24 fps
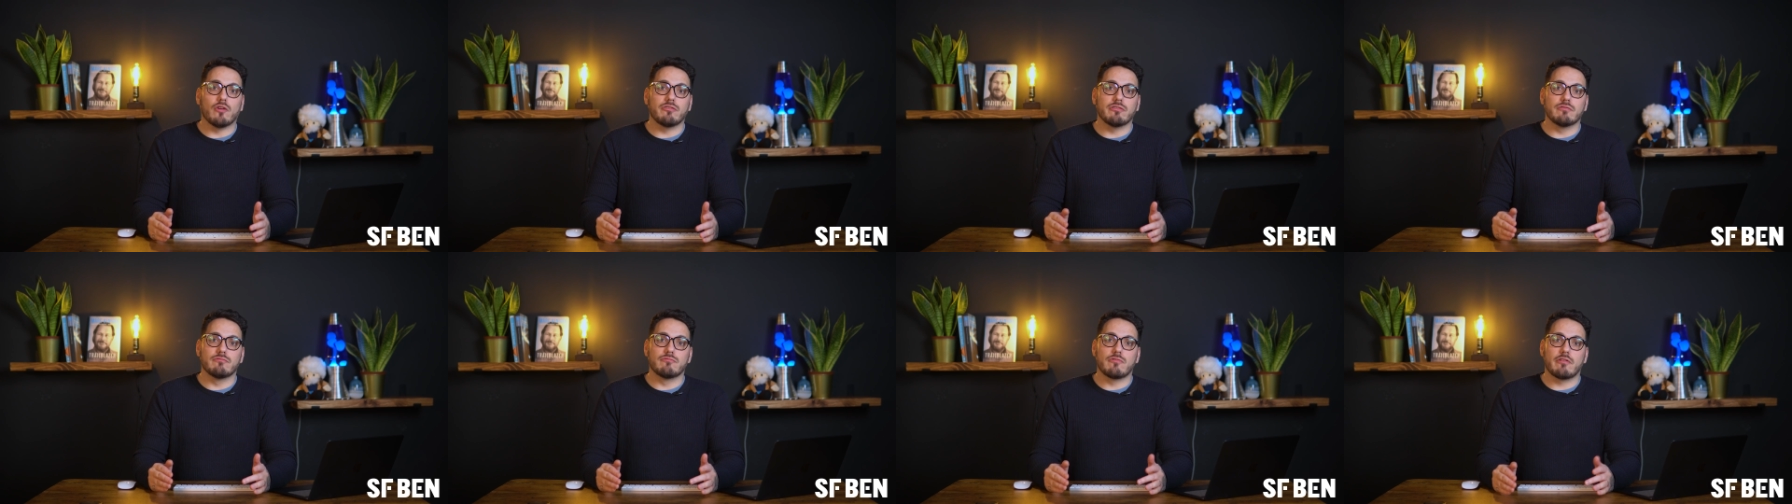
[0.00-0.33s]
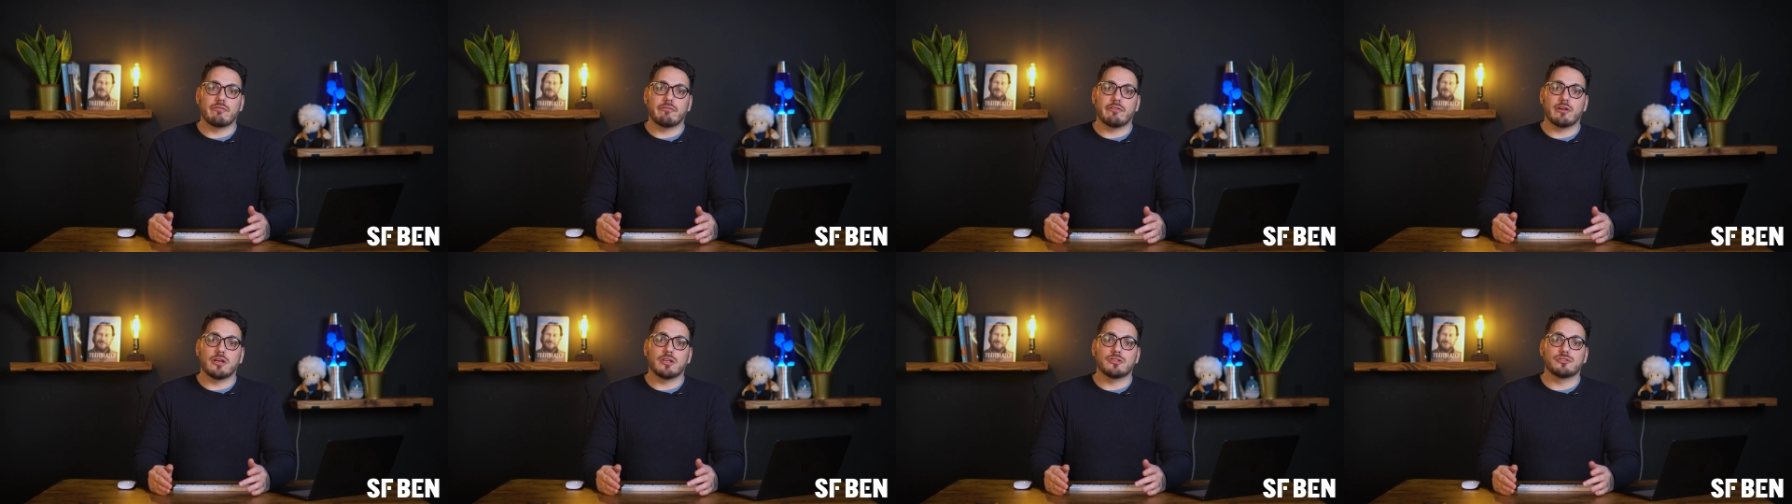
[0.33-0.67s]
often
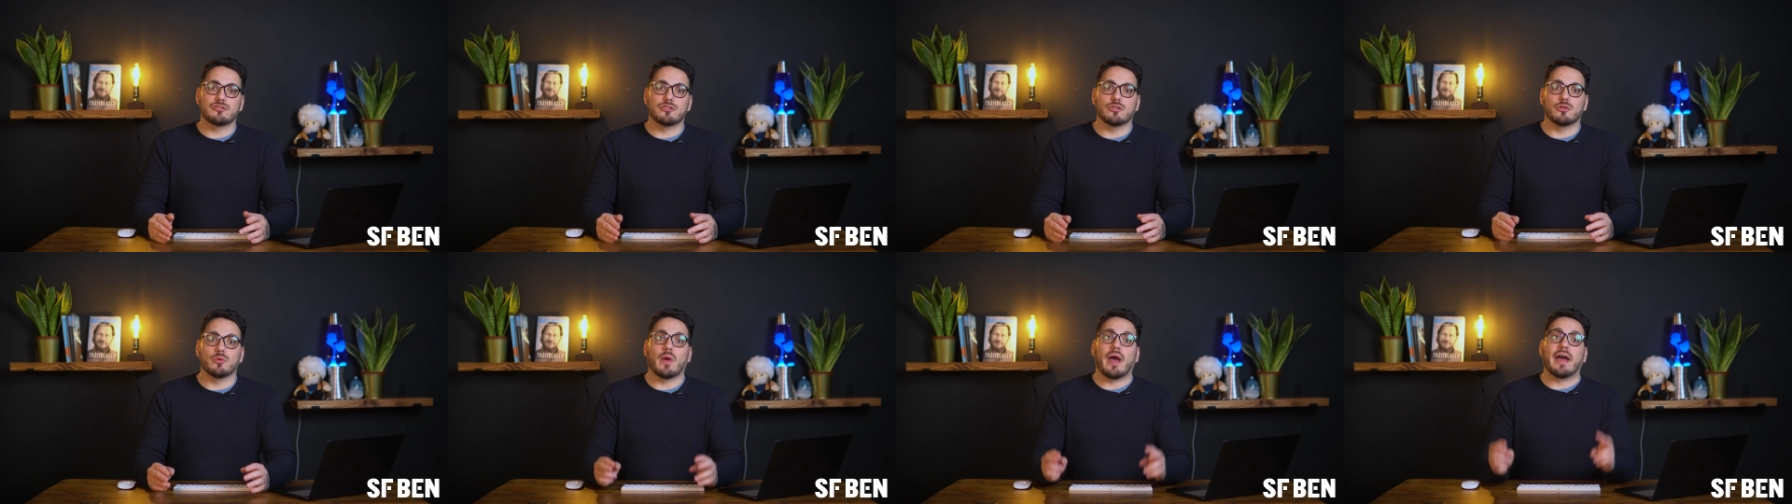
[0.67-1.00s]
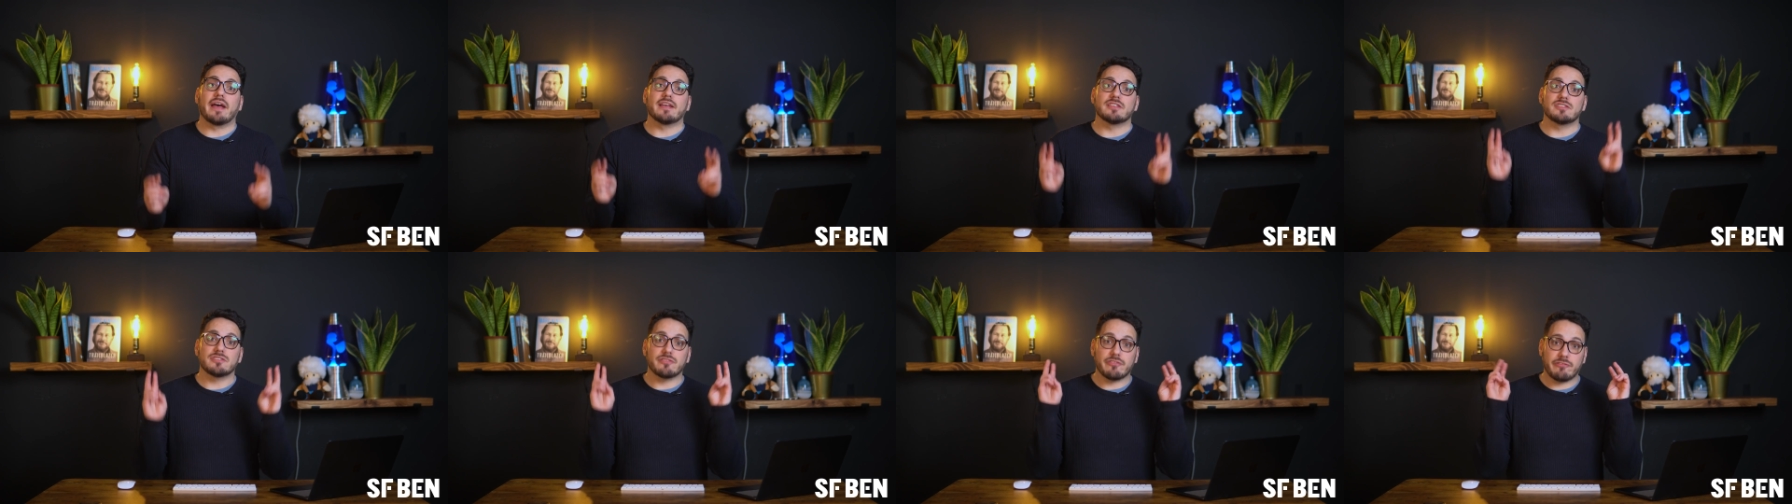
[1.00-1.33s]
referred to
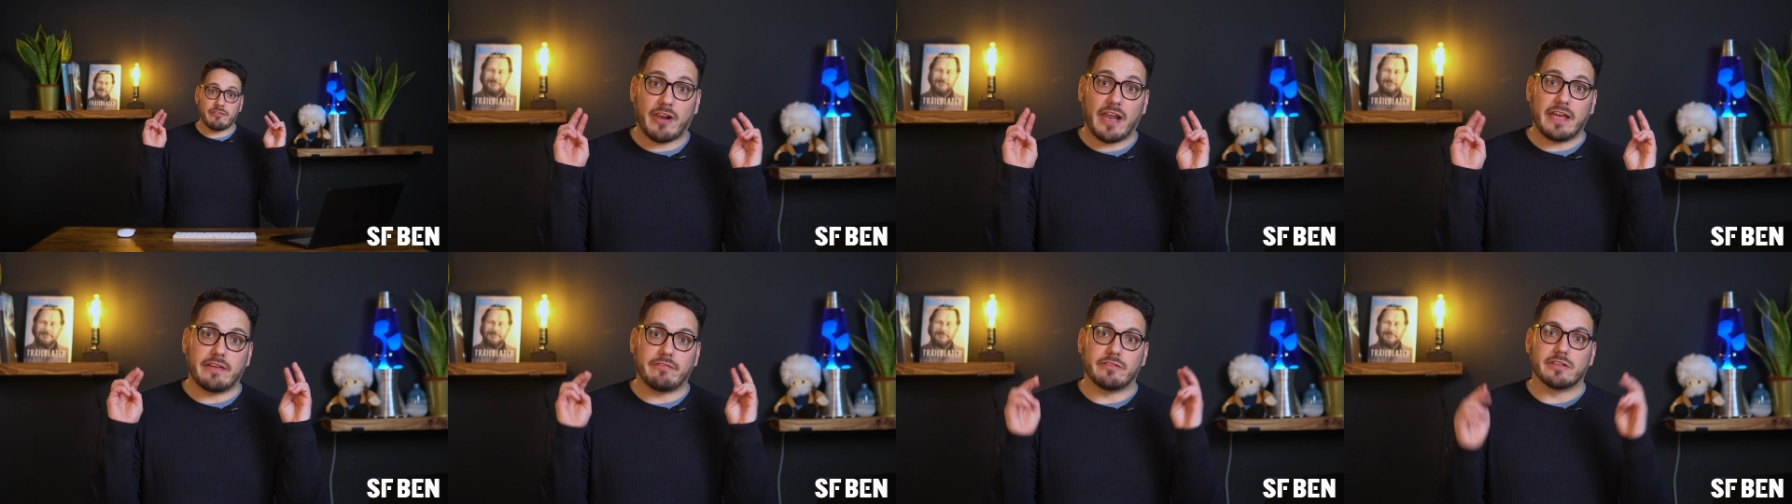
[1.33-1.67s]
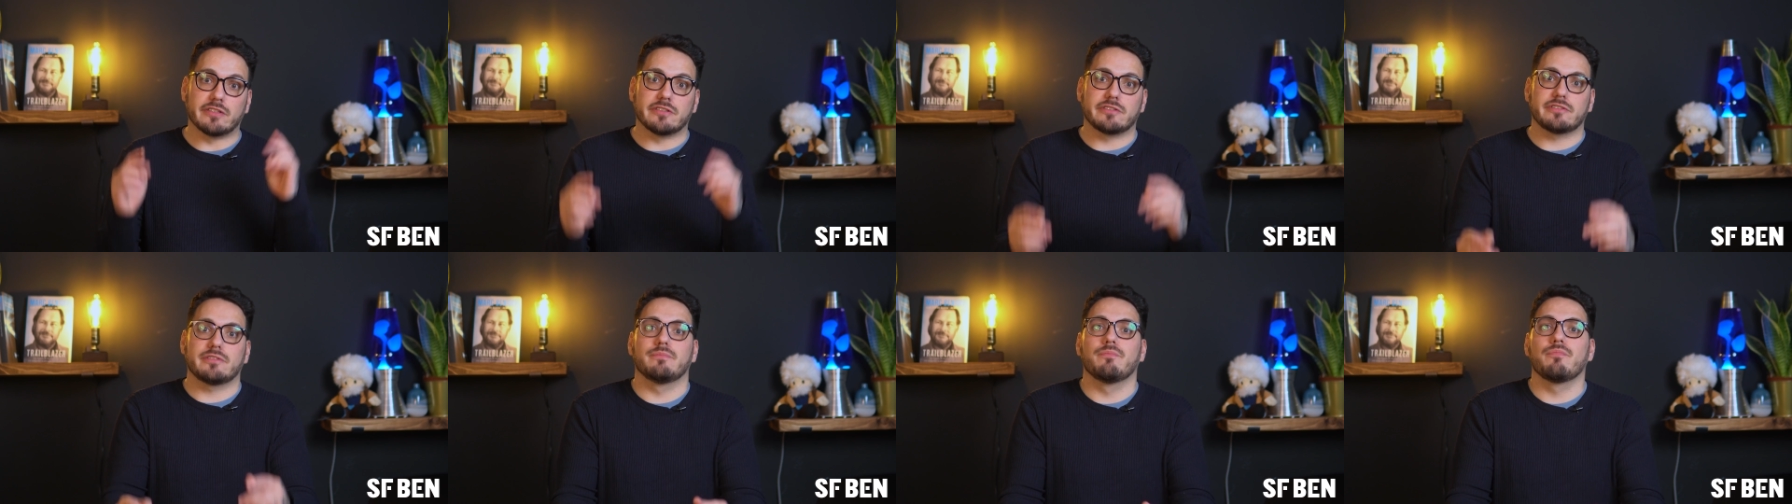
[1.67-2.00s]
as
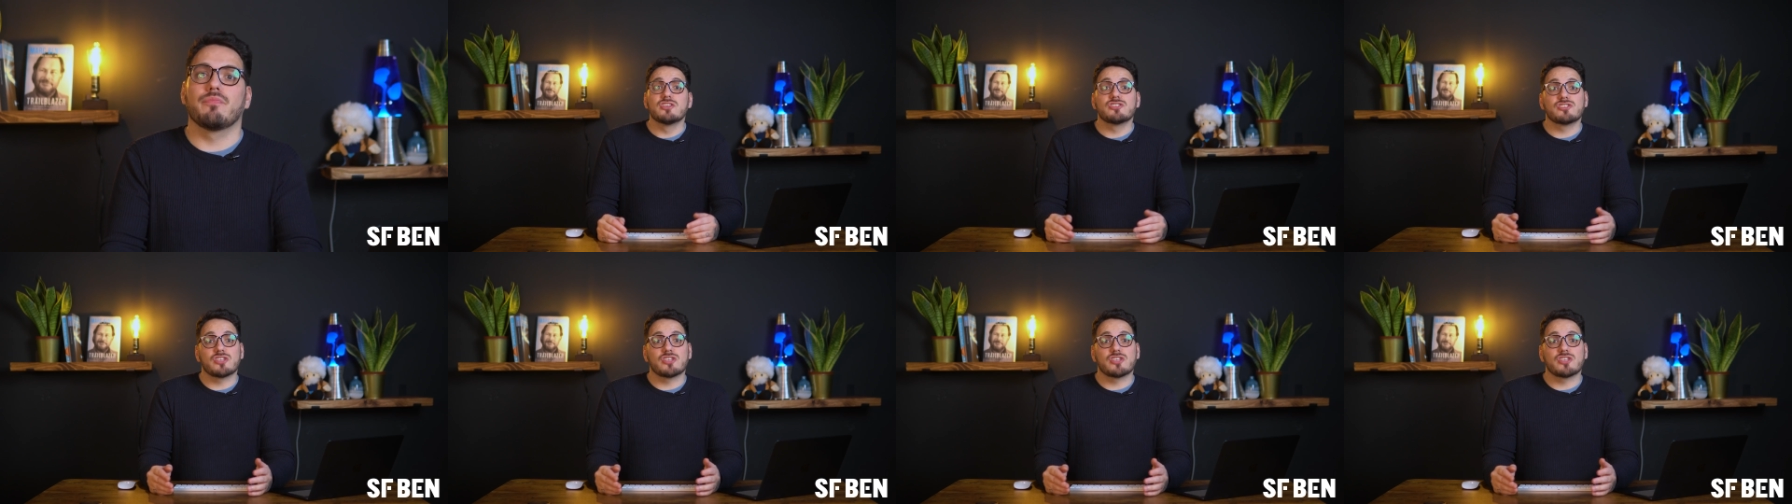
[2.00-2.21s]
flavors.